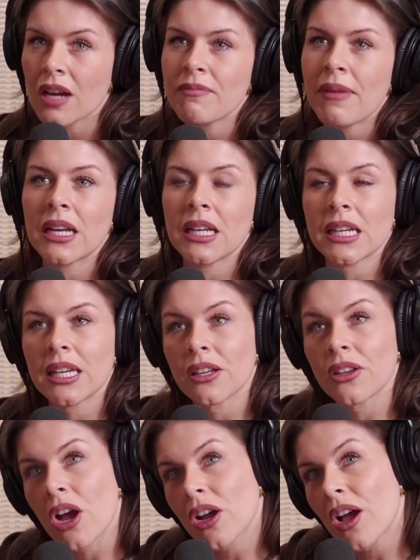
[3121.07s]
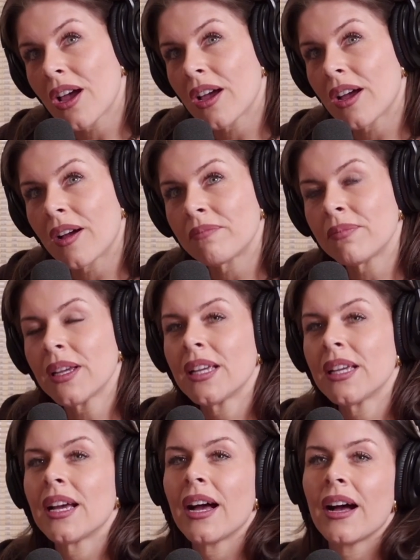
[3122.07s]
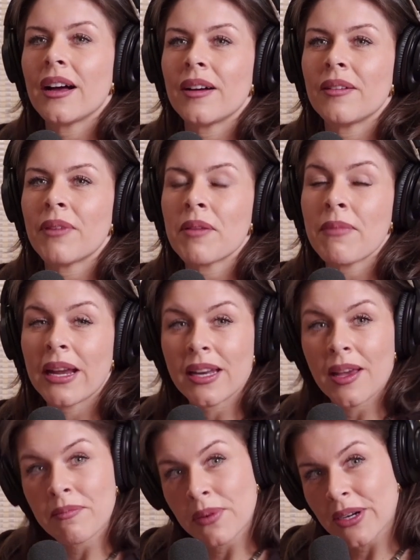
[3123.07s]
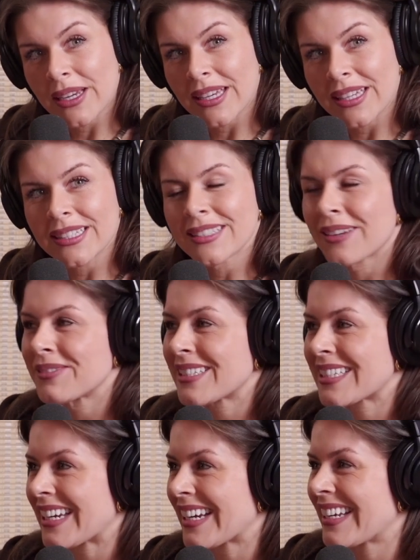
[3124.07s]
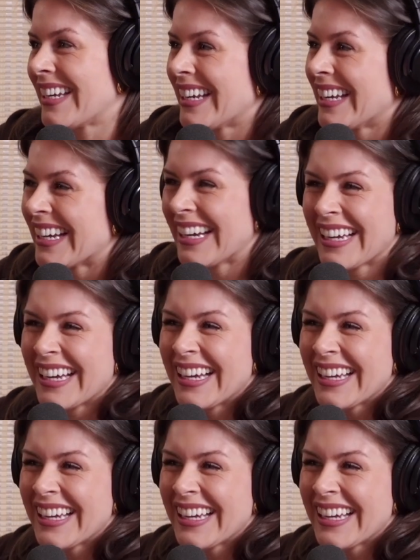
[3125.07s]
MadelineKiel.com. My number is, no, I'm just kidding.